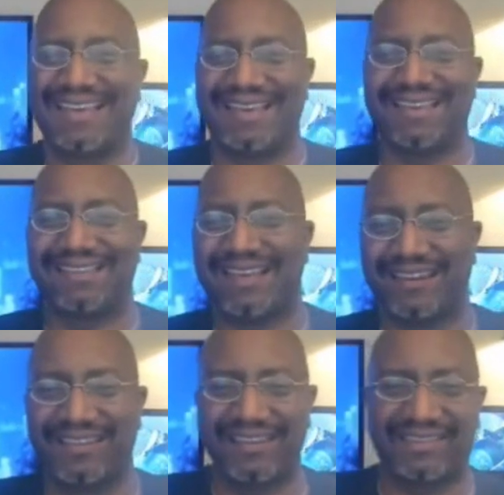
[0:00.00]
Is that a
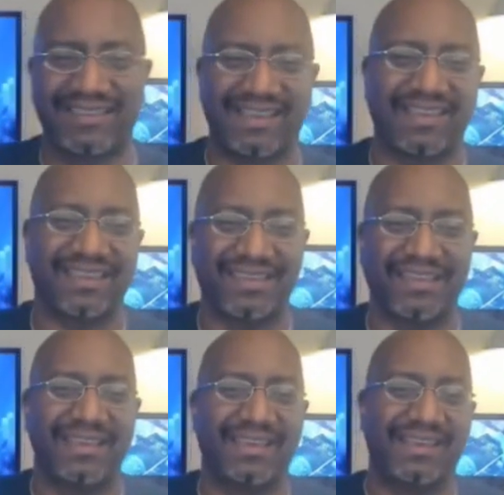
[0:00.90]
good thing?
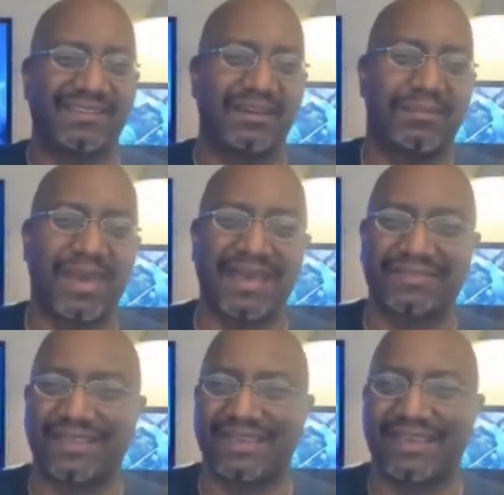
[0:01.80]
Is it a
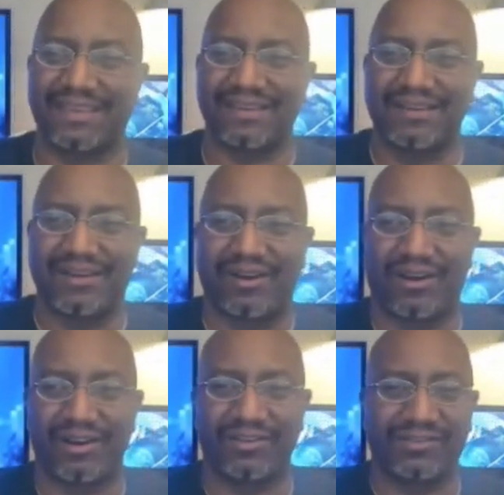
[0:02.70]
bad thing?
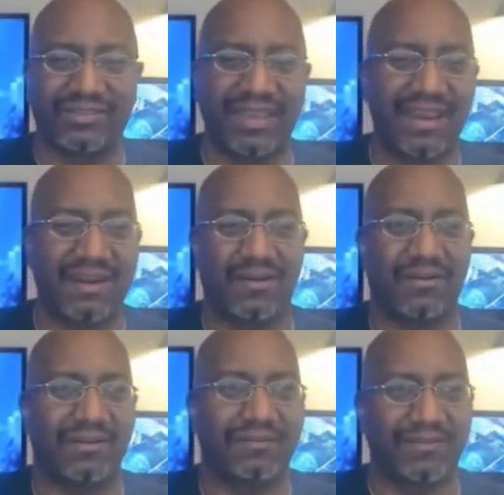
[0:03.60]
Are you
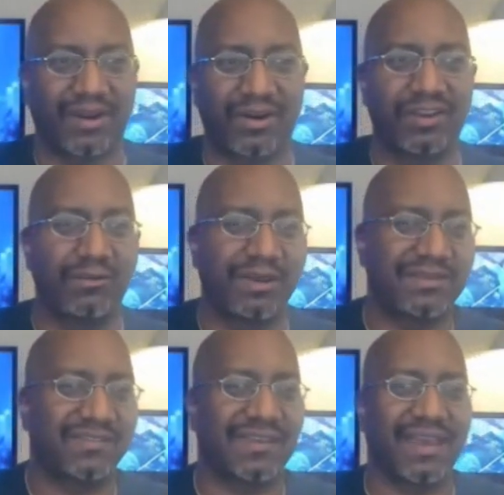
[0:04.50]
scared? Are you
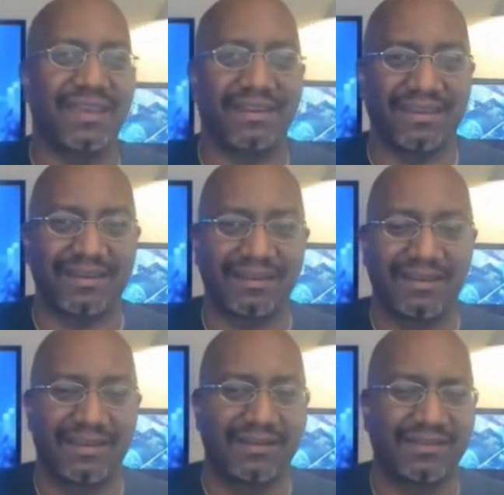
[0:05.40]
excited?
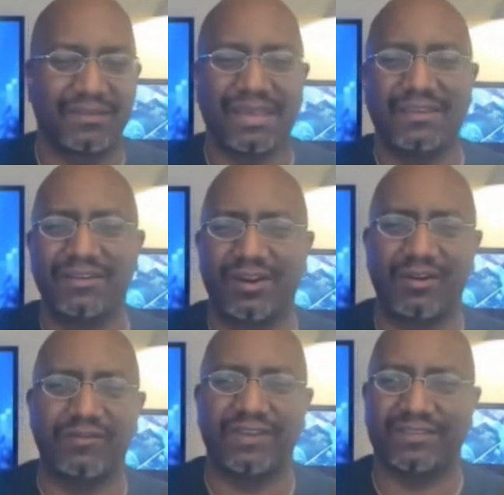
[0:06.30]
Does it make you
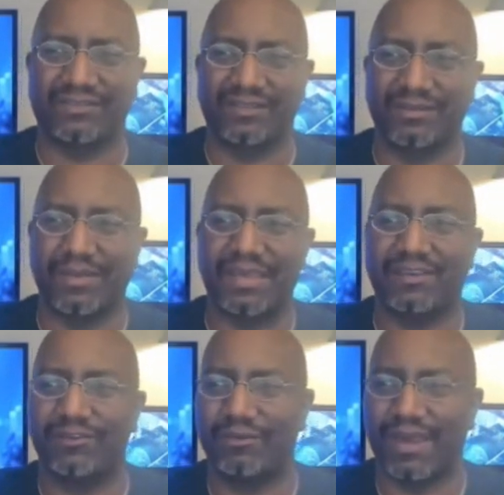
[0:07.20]
nervous? Does it
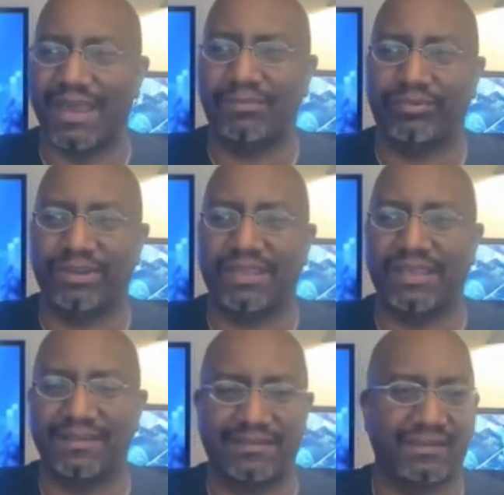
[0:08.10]
make you
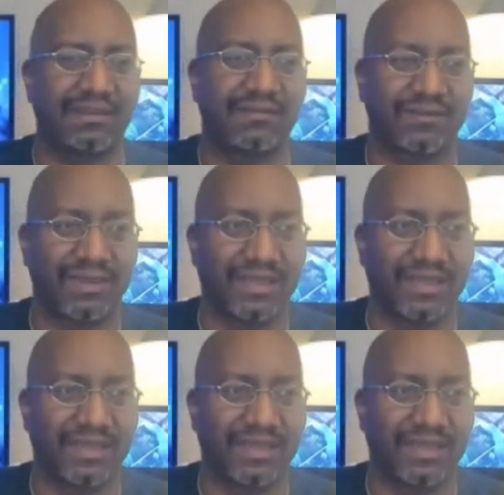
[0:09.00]
apprehensive?